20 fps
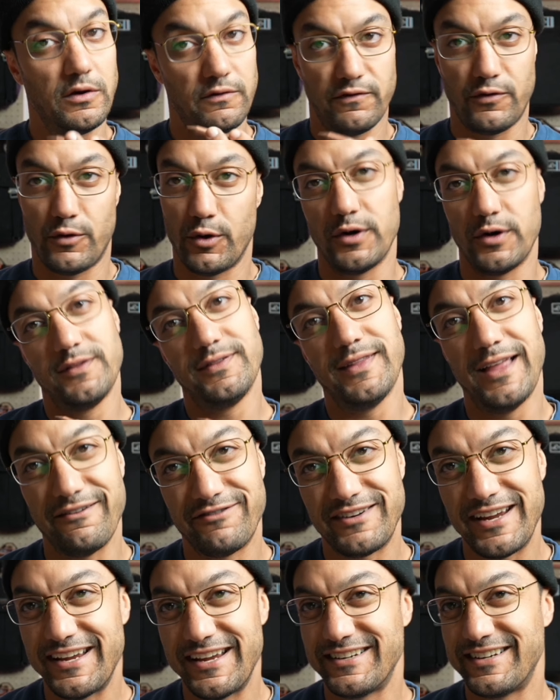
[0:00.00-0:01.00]
for
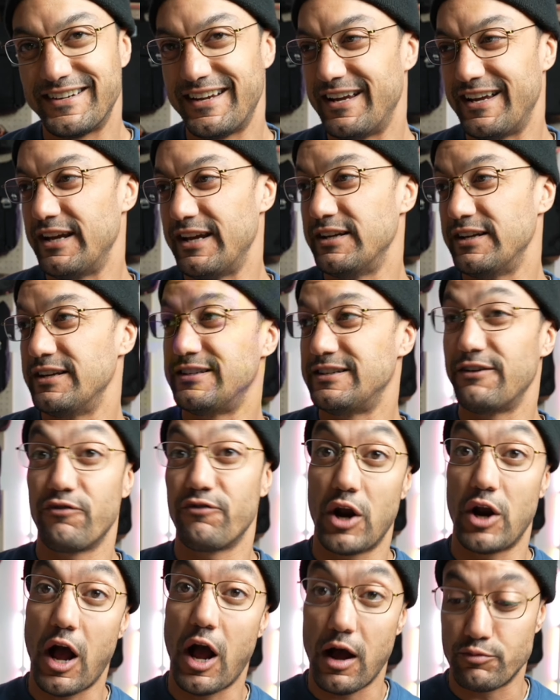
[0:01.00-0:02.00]
left-handed,
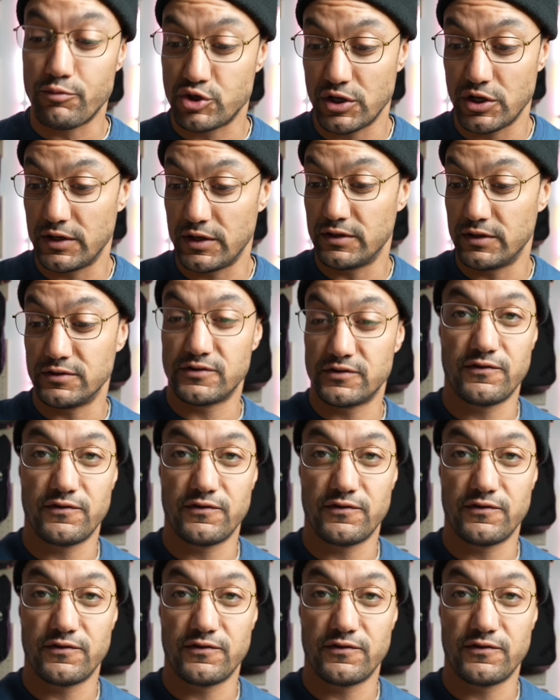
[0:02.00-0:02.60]
different options